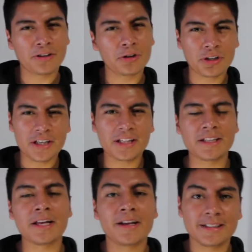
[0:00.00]

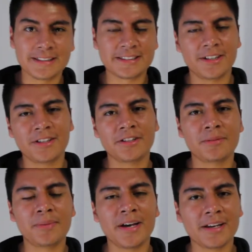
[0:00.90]
looking design on the
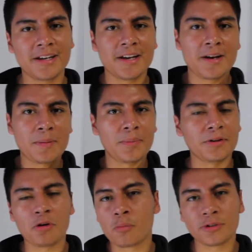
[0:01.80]
back, but
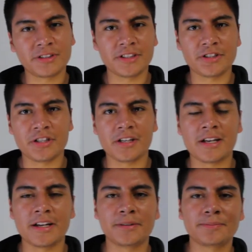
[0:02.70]
no more stitching.
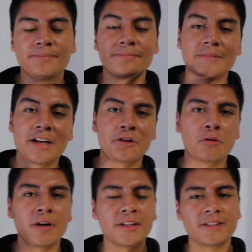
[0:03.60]
I don't
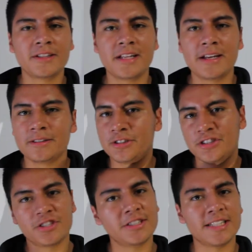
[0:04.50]
know why they did that,
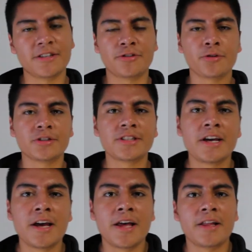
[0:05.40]
just design choice.
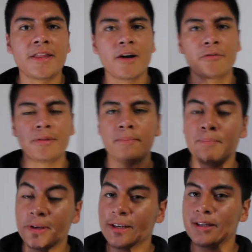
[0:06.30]
Now for the
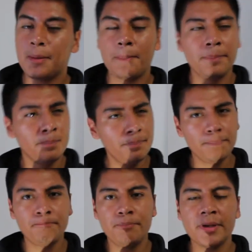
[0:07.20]
big
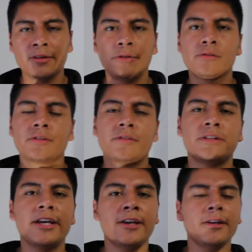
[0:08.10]
news of the
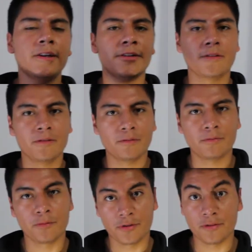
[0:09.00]
day
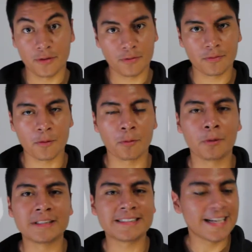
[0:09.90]
for the Note 4
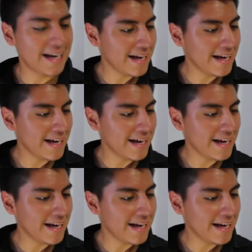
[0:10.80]
was that it